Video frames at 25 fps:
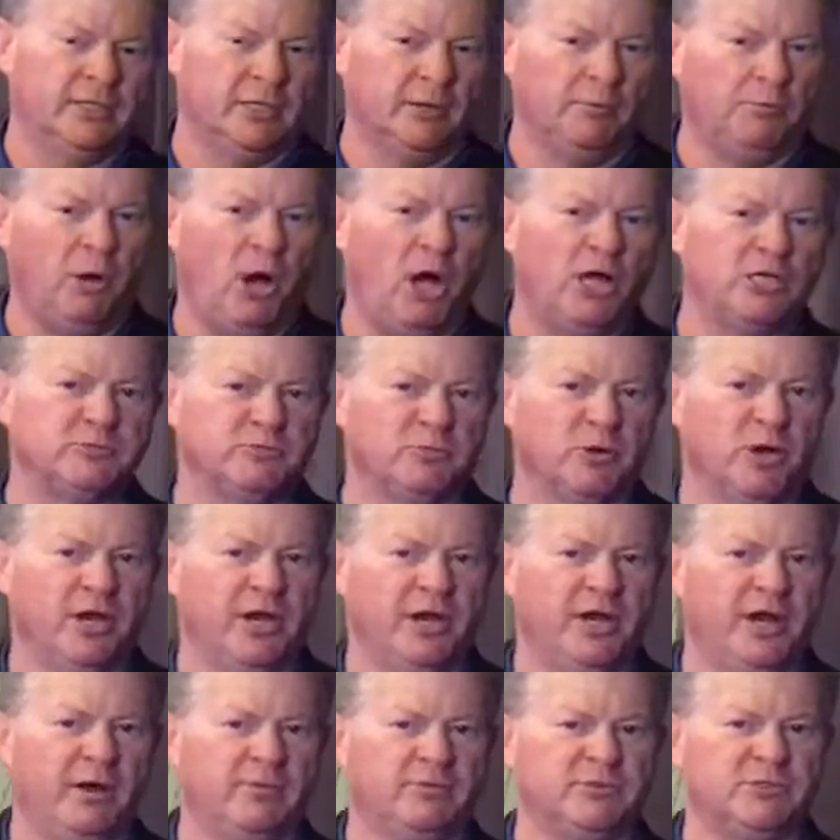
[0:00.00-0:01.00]
the boss
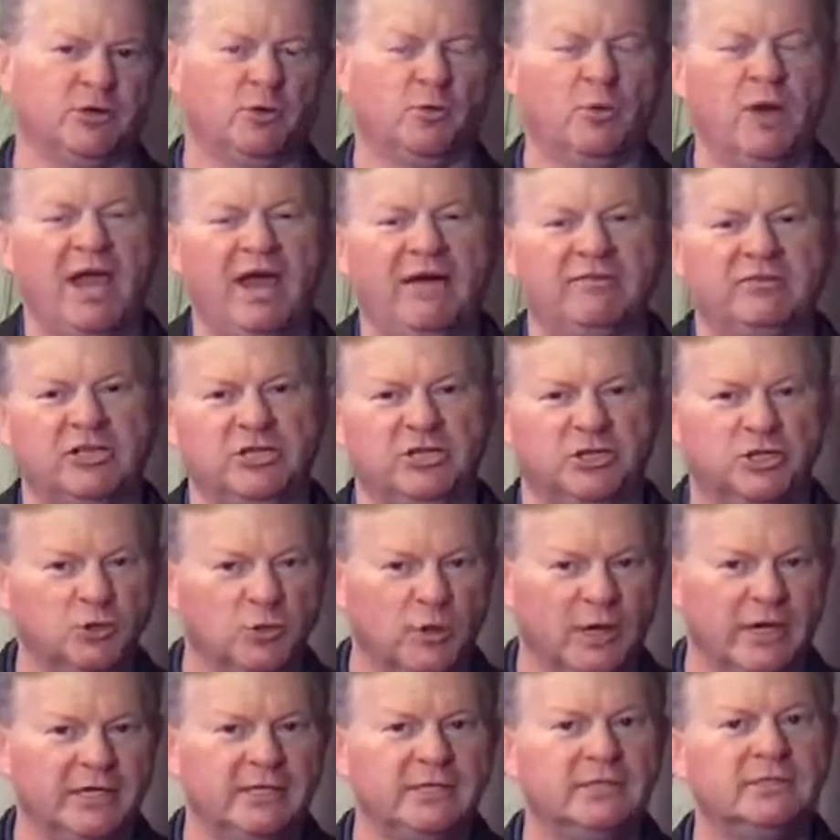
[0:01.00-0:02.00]
brought it up, so we have to
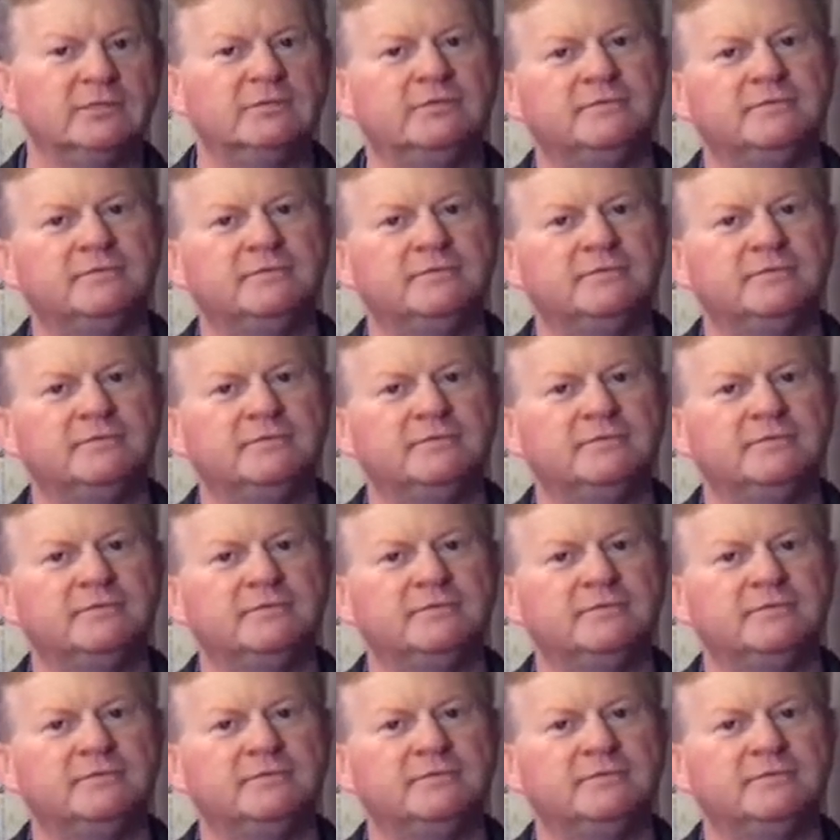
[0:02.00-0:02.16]
do it.